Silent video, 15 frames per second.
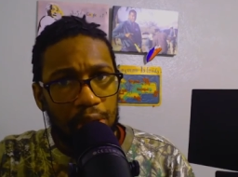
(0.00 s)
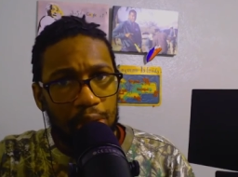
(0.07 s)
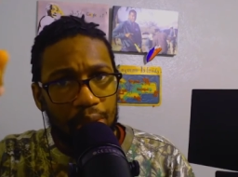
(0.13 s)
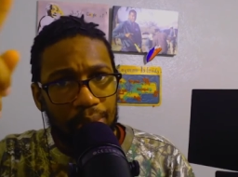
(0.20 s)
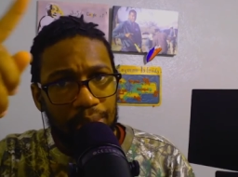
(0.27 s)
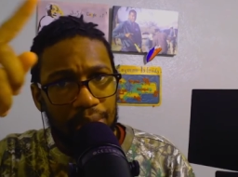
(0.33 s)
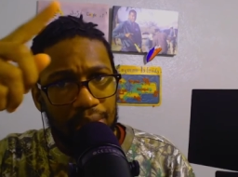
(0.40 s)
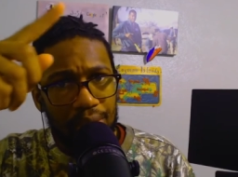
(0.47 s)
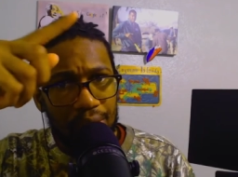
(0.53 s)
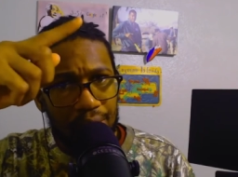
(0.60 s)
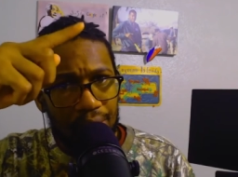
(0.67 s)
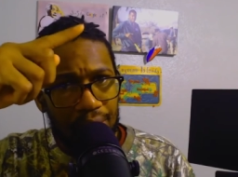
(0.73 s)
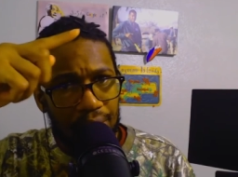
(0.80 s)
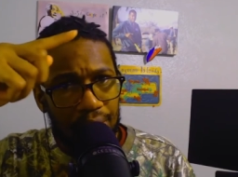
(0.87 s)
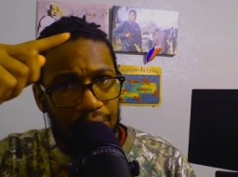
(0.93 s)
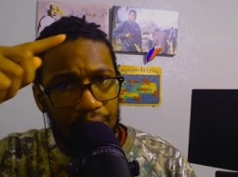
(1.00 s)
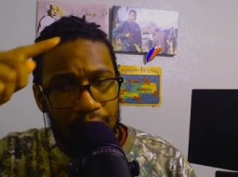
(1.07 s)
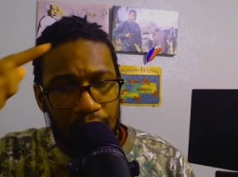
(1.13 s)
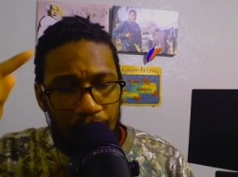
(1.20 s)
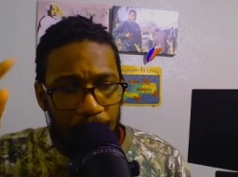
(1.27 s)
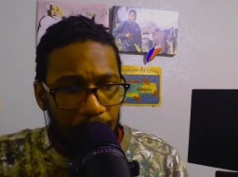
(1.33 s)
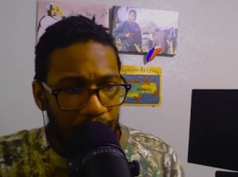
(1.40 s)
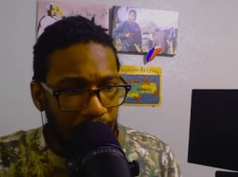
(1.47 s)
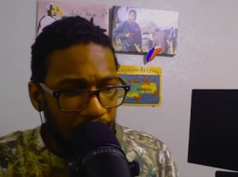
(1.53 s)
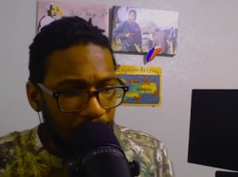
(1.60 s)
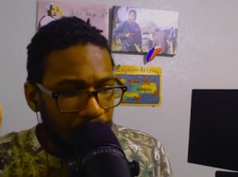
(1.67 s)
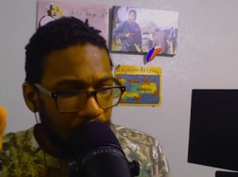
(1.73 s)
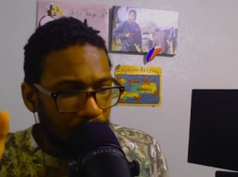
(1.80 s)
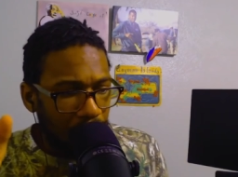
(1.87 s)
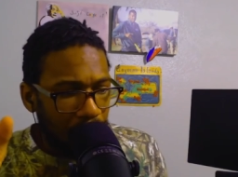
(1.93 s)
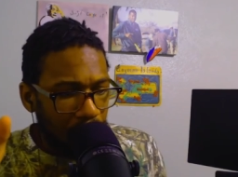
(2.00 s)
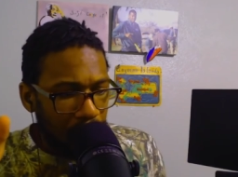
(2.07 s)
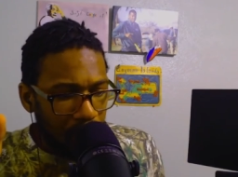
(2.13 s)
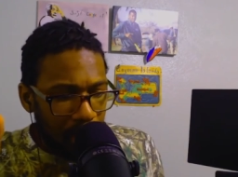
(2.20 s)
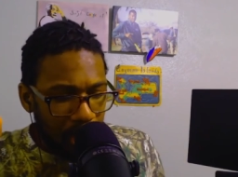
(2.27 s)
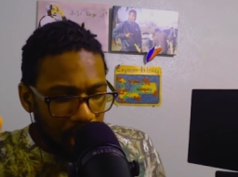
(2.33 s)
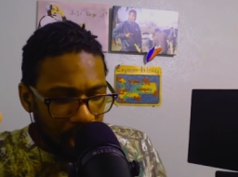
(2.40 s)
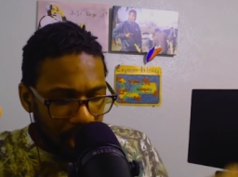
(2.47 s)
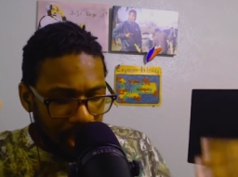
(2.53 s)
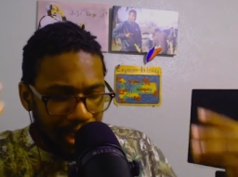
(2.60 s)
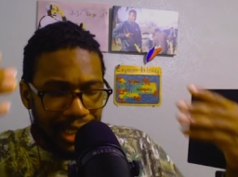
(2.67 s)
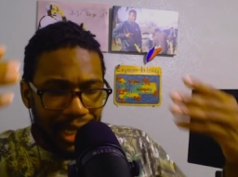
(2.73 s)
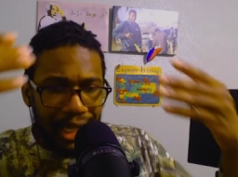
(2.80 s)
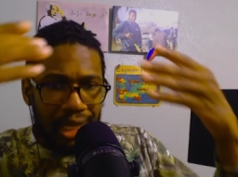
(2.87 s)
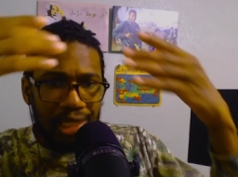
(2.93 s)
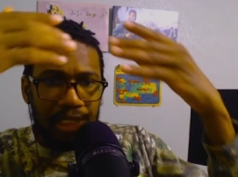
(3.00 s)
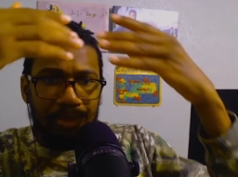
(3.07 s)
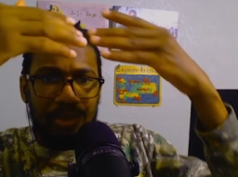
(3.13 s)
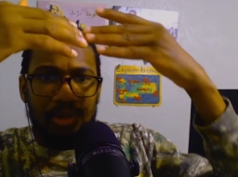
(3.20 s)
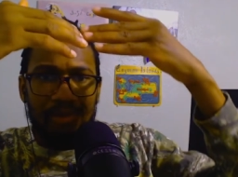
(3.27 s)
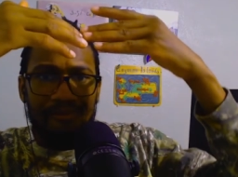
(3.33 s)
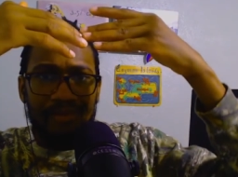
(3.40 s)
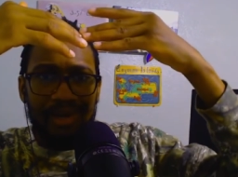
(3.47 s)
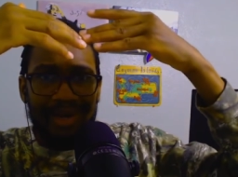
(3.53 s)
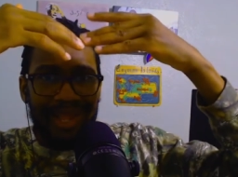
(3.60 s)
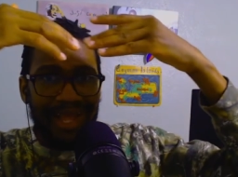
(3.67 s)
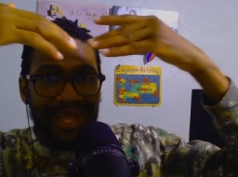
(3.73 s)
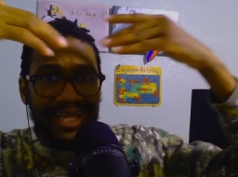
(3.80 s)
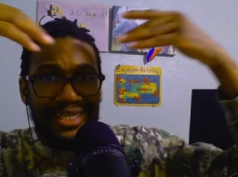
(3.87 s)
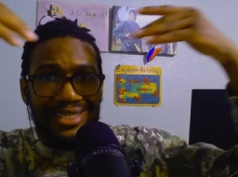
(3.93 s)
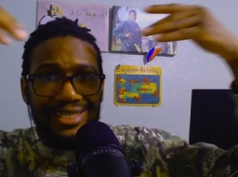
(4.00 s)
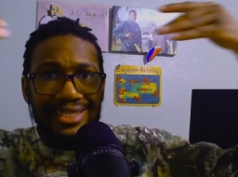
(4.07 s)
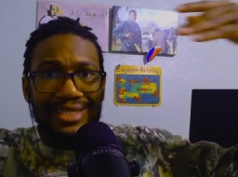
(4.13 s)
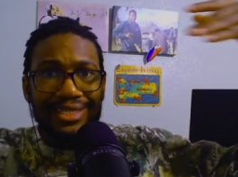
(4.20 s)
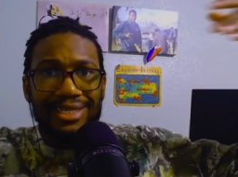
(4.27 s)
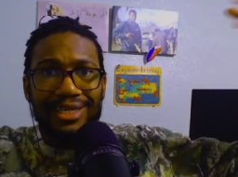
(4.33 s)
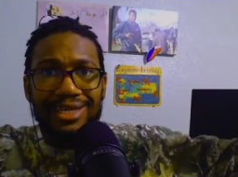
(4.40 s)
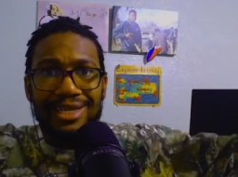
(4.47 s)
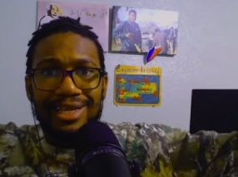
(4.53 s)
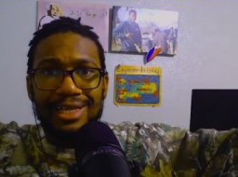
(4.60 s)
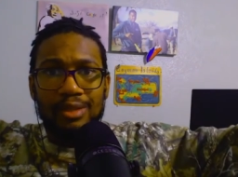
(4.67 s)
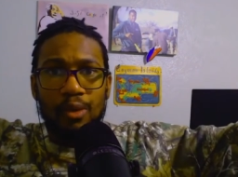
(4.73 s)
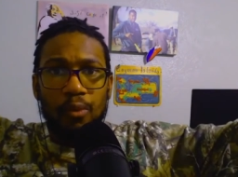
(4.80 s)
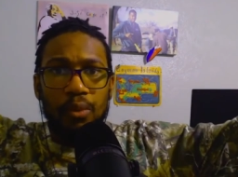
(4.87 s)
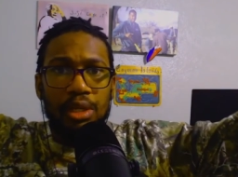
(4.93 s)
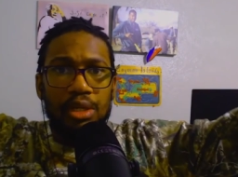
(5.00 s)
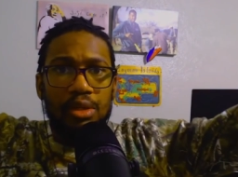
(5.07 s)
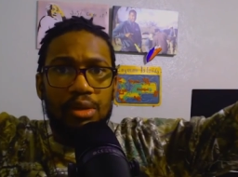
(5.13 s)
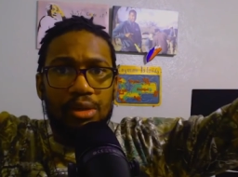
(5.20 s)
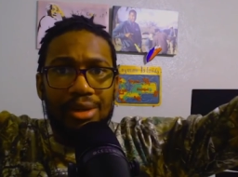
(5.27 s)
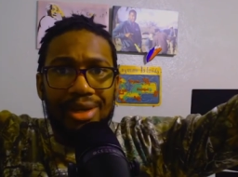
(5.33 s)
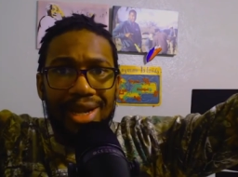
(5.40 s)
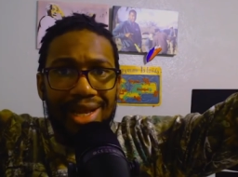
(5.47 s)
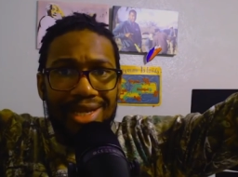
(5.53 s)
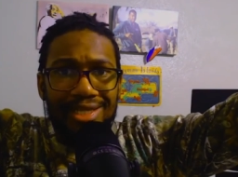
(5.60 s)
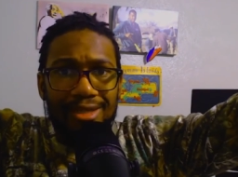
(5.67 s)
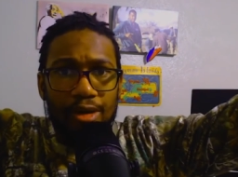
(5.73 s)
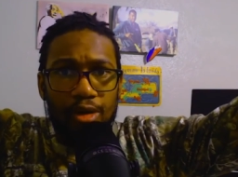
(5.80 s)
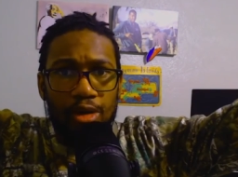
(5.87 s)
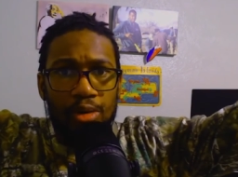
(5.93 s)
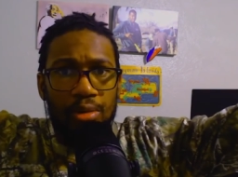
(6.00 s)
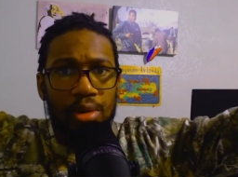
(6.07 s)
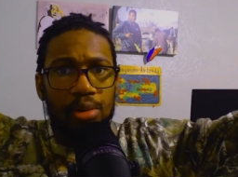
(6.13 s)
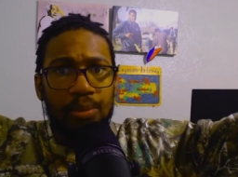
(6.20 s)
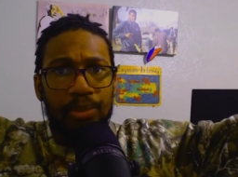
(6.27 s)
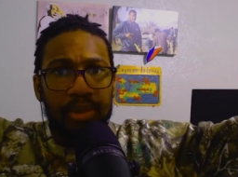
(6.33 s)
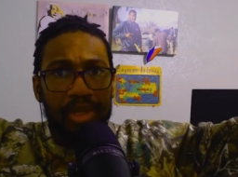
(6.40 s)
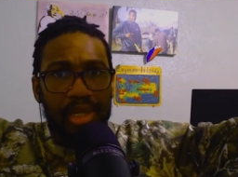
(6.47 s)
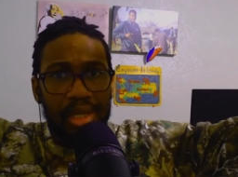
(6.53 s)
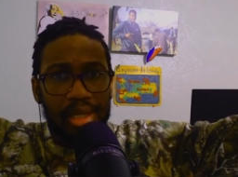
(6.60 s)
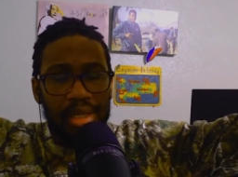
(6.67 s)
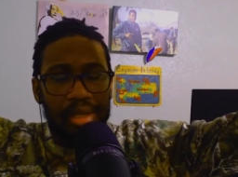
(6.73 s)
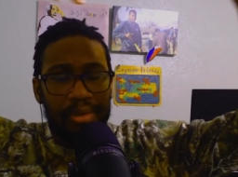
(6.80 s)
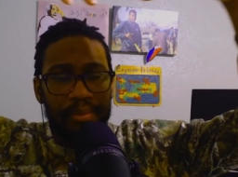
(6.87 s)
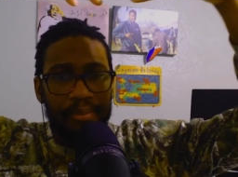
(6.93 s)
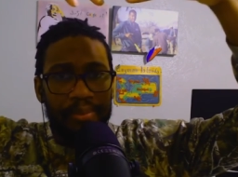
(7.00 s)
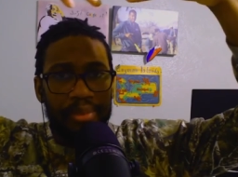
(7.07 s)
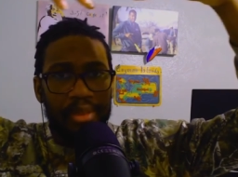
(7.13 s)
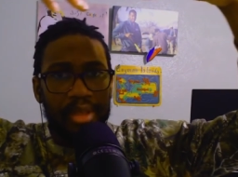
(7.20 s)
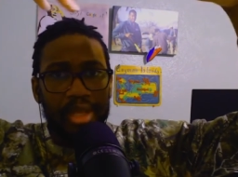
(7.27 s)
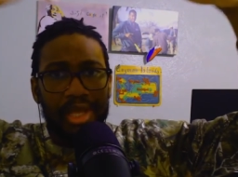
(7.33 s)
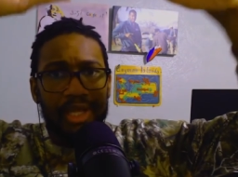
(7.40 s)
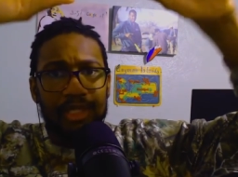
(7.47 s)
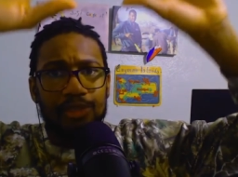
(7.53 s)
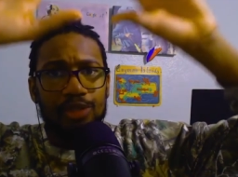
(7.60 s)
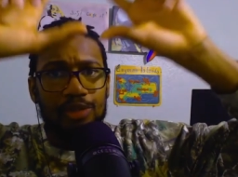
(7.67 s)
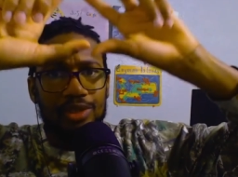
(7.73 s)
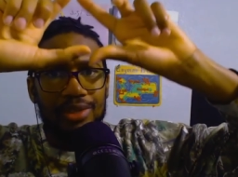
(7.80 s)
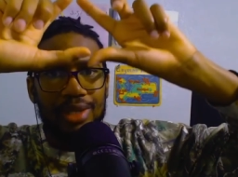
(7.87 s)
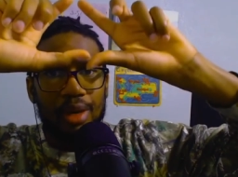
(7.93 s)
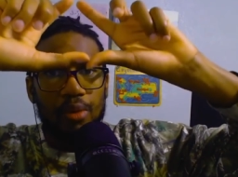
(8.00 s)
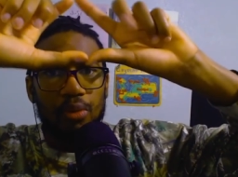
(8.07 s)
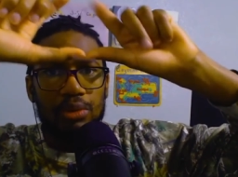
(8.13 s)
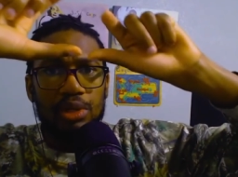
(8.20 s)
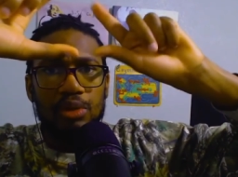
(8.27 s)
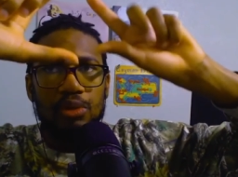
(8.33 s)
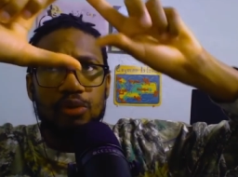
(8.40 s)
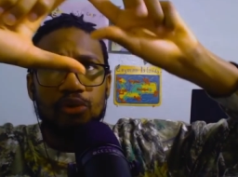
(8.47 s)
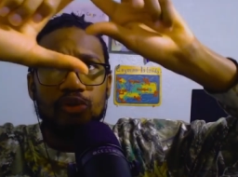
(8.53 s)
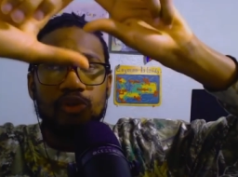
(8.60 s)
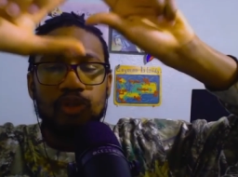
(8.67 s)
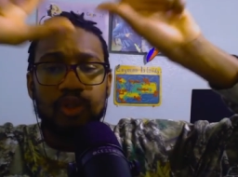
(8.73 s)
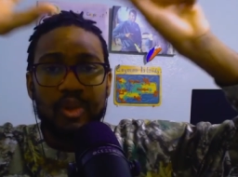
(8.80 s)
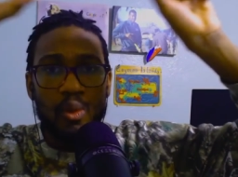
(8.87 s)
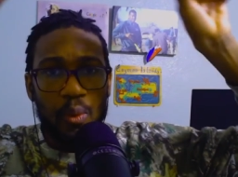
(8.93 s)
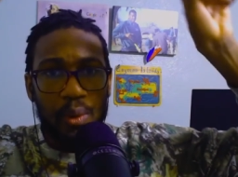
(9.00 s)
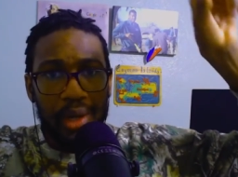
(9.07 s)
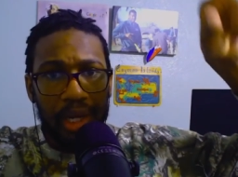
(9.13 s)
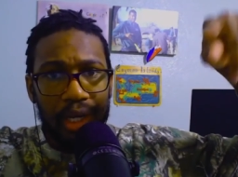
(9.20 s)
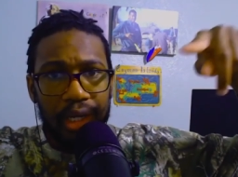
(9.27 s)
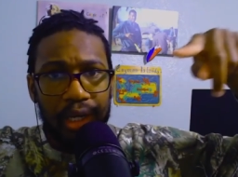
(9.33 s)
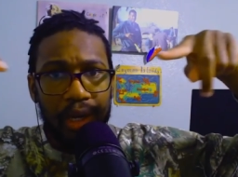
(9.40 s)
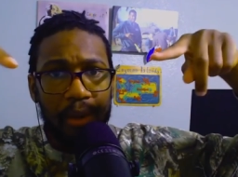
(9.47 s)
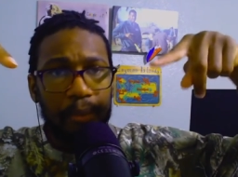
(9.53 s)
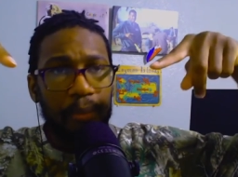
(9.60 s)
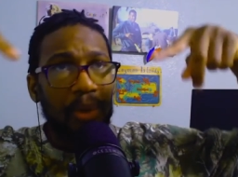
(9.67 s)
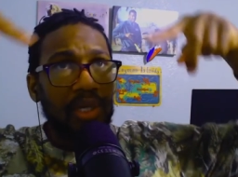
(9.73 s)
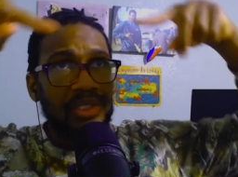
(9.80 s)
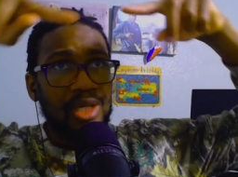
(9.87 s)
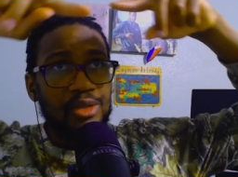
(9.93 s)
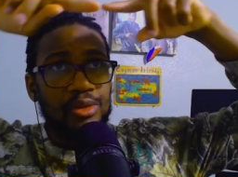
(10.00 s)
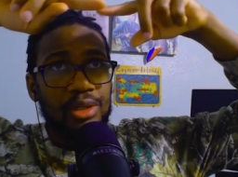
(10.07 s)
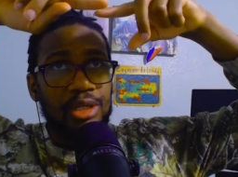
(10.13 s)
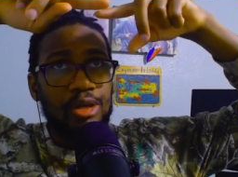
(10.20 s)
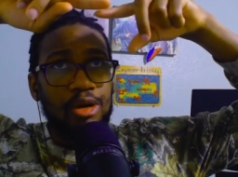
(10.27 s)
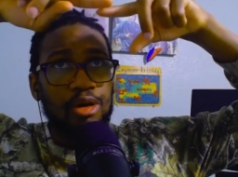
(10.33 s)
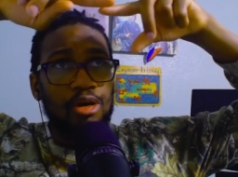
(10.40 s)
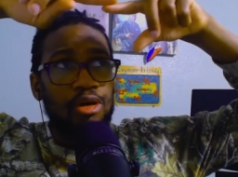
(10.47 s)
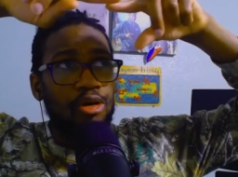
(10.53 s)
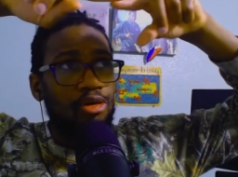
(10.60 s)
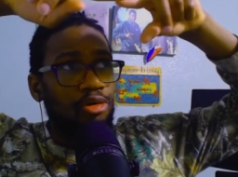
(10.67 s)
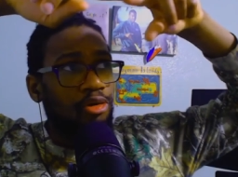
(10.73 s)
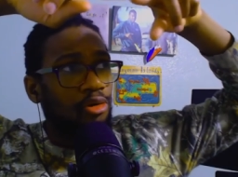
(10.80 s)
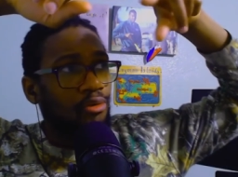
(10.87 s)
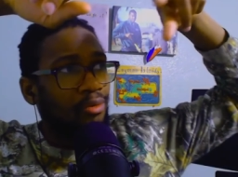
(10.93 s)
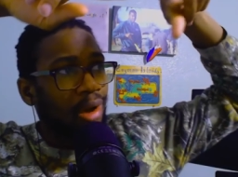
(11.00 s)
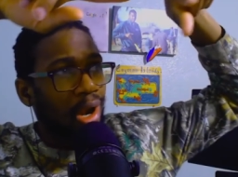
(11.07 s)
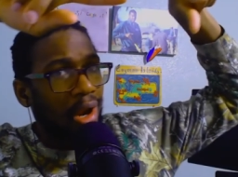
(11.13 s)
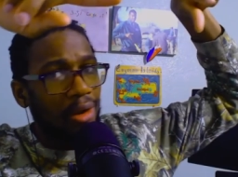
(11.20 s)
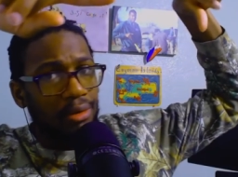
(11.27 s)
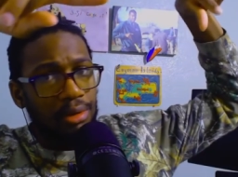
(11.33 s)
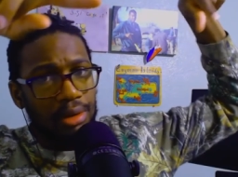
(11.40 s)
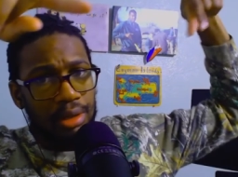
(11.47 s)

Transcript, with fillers: the building, meaning it's like it's made of glass. It's a window glass all around the building. It's not just like one little square, but it's actually all around.